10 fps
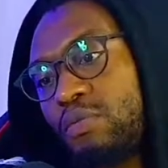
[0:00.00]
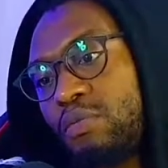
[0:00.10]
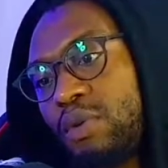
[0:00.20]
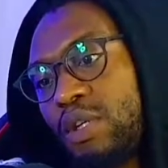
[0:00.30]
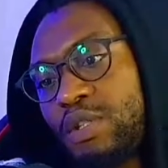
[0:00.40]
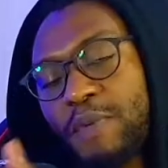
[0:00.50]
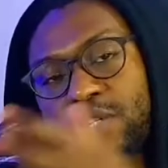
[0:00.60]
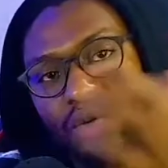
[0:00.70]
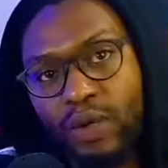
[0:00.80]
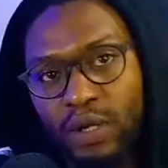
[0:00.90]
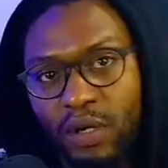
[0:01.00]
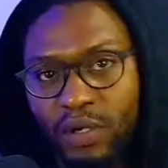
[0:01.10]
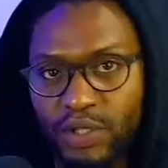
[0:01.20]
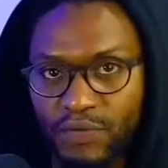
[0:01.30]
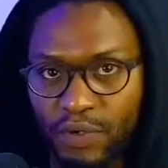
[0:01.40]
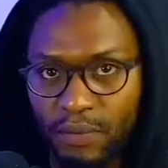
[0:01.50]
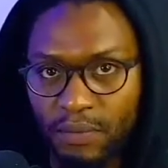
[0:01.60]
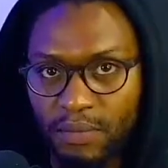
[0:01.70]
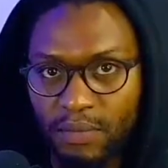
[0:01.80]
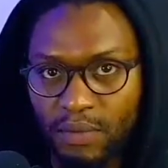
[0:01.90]
it depends on where the artist is from.
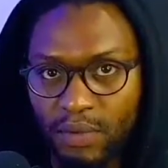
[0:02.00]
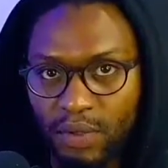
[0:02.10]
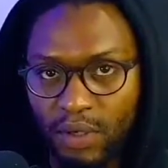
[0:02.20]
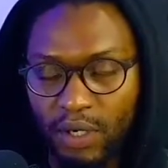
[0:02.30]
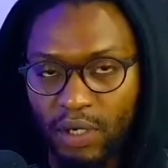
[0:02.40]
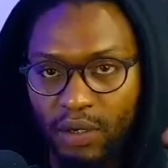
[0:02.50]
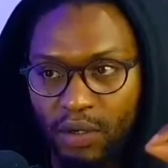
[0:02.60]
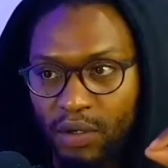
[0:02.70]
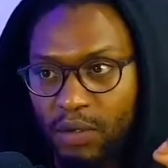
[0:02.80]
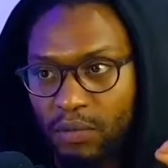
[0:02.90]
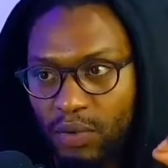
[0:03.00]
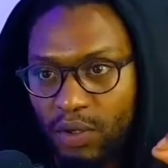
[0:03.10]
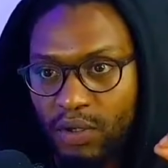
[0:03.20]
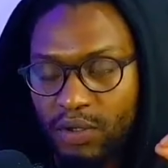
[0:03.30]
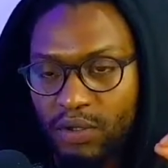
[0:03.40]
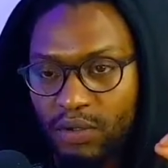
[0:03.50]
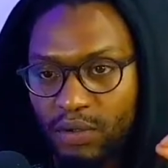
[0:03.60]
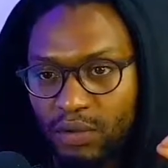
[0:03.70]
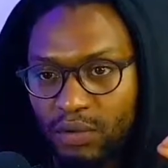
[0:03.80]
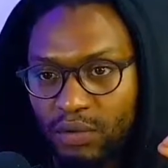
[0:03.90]
Okay, because
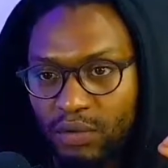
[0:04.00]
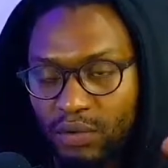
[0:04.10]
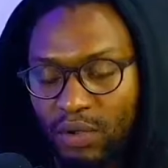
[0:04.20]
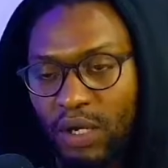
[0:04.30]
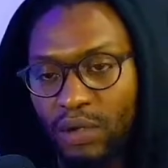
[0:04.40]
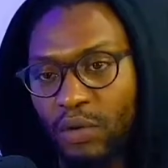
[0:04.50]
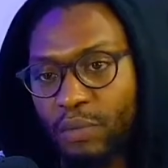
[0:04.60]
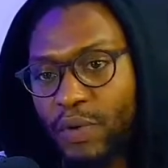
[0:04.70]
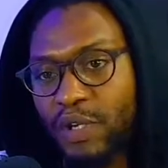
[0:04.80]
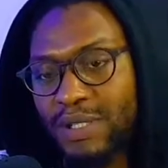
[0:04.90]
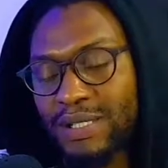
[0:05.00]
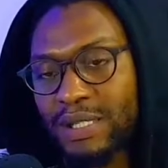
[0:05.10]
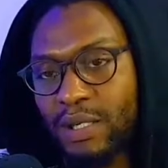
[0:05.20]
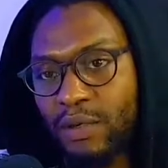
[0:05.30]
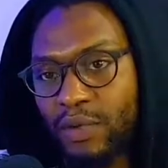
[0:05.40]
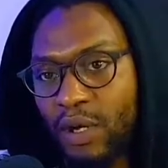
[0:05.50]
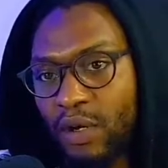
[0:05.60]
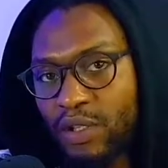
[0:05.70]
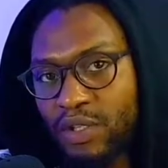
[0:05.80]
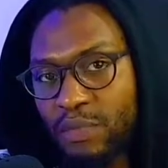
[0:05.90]
you can compare the skill of the
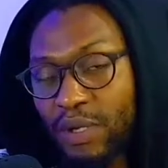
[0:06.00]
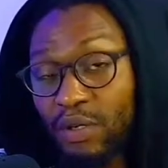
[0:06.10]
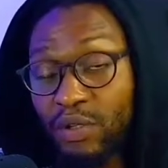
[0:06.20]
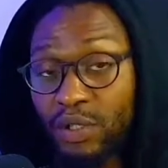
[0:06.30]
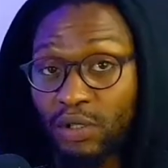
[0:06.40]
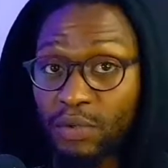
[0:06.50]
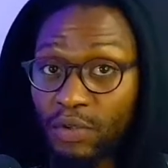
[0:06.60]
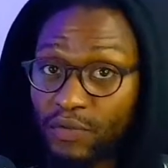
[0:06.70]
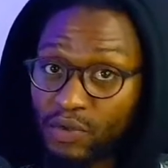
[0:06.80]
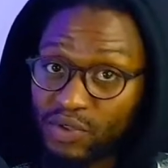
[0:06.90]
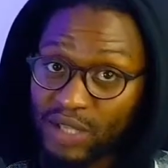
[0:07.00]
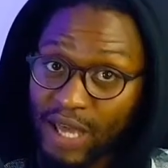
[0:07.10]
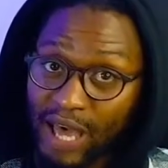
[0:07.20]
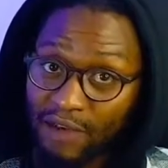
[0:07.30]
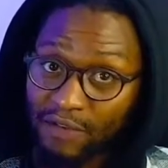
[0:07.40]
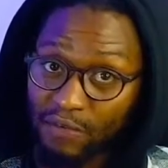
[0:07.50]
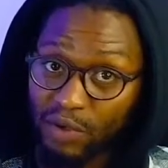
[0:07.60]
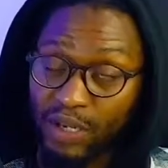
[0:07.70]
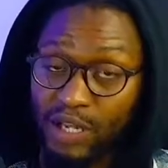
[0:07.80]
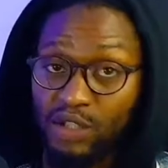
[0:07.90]
artist depending on the number of views they have, but you
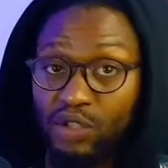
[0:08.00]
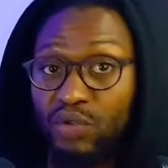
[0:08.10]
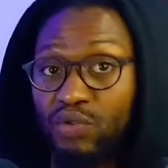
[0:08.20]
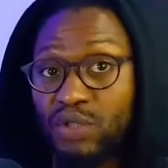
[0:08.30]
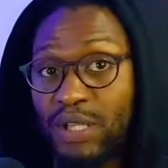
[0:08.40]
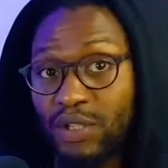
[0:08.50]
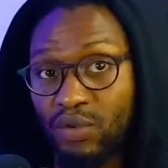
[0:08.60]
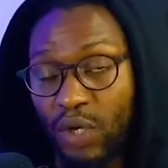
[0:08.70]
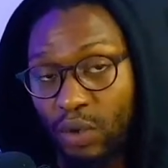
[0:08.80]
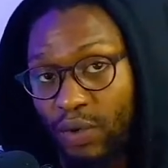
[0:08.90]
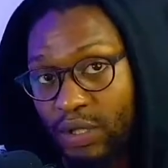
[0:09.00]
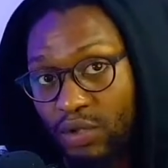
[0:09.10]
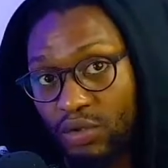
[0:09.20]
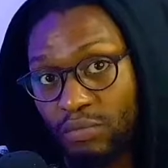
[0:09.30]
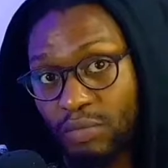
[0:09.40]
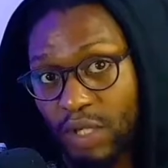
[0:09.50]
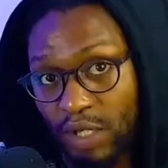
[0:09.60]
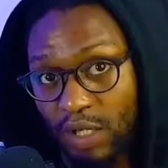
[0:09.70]
can't use that to equate it to money.